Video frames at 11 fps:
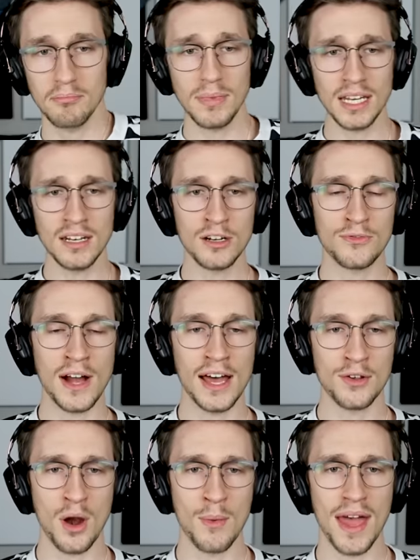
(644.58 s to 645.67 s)
Meeting her
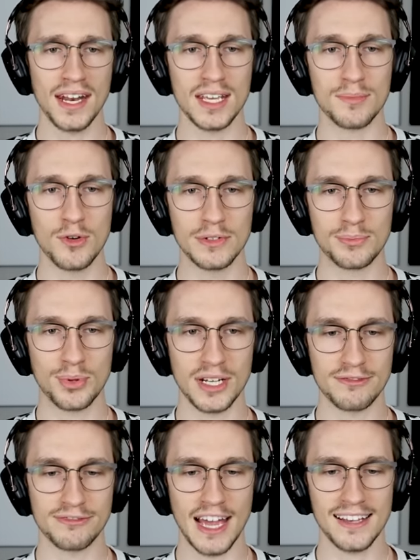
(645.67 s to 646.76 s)
father already. Moving
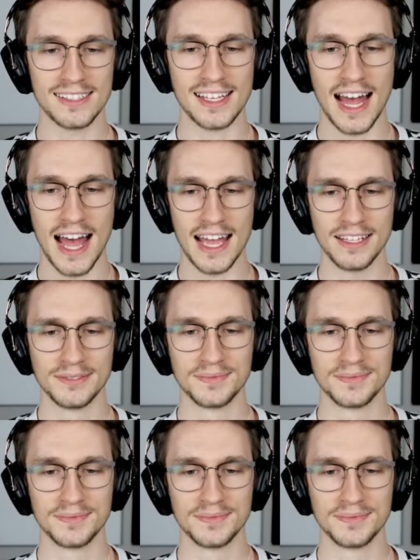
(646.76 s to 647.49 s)
pretty fast, guy.